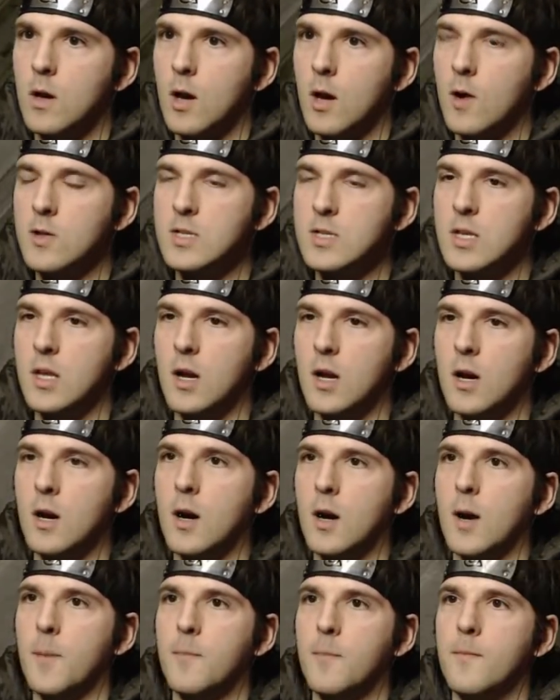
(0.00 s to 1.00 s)
Oh, it's an
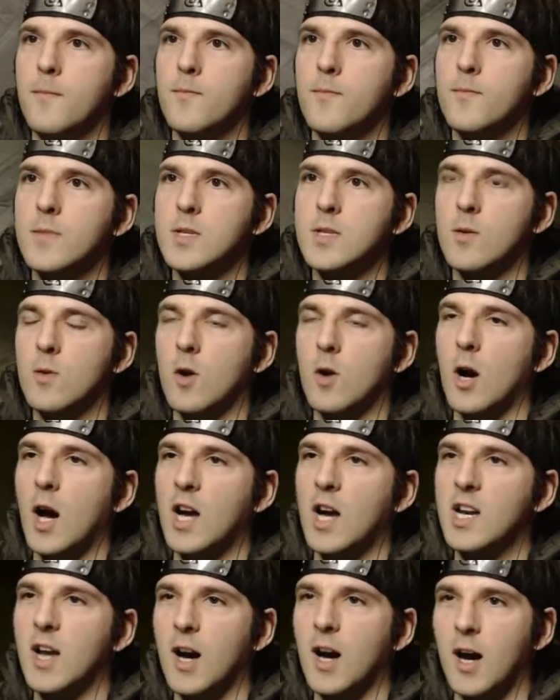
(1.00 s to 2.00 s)
arm. Someone got
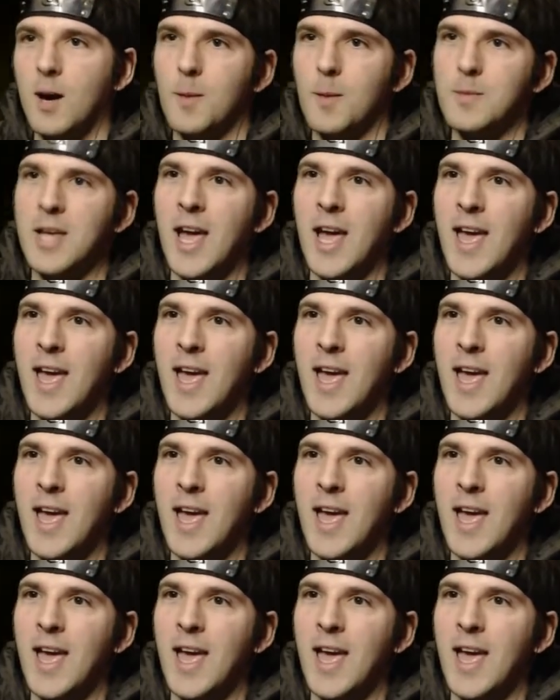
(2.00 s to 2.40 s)
unarmed.